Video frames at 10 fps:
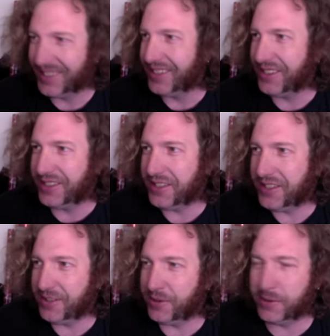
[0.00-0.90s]

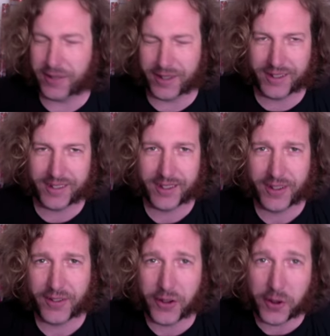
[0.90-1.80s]
to
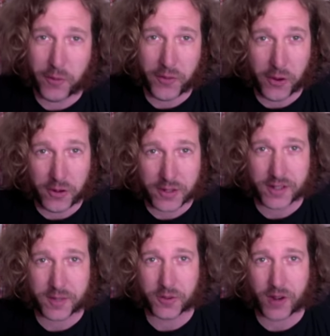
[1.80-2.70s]
the new viewers and
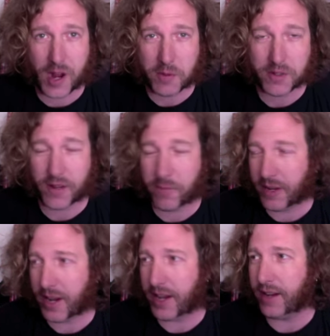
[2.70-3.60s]
subscribers I've been
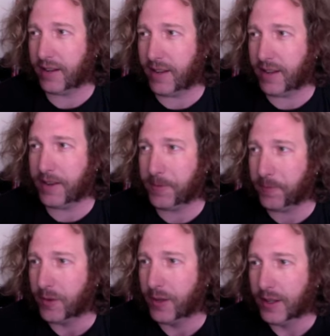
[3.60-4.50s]
getting lately.
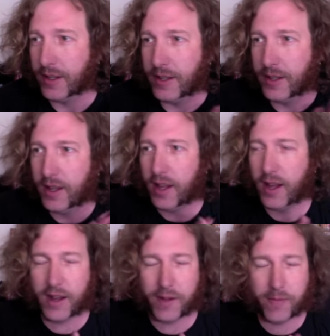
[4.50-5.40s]

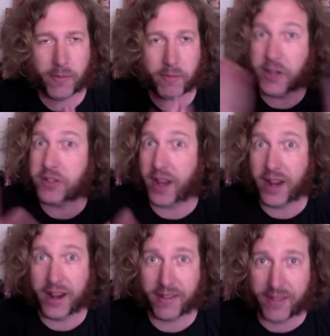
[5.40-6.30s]
Appreciate it.
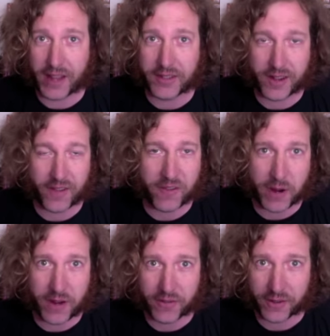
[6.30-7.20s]
Thanks everybody
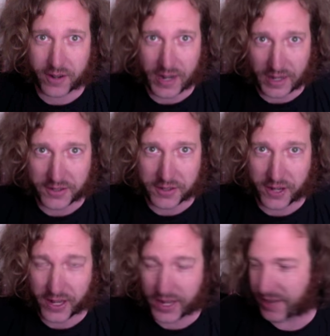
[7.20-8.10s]
for tuning
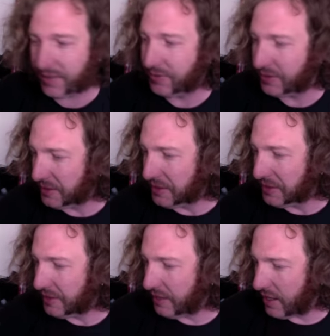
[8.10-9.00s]
in.
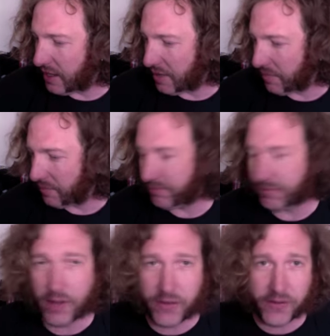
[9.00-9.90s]
Love the
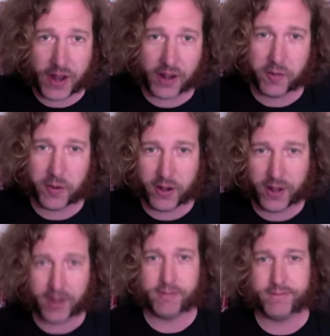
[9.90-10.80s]
vinyl community,
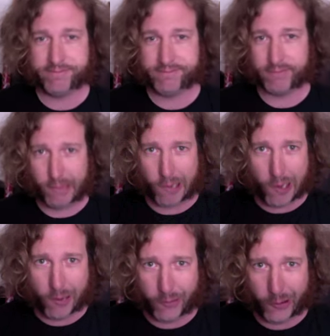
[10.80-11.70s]

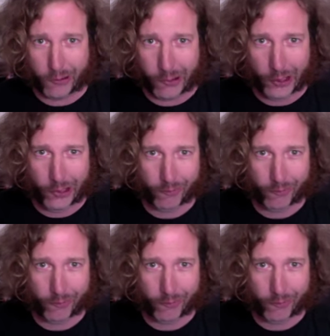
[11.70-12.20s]
obviously.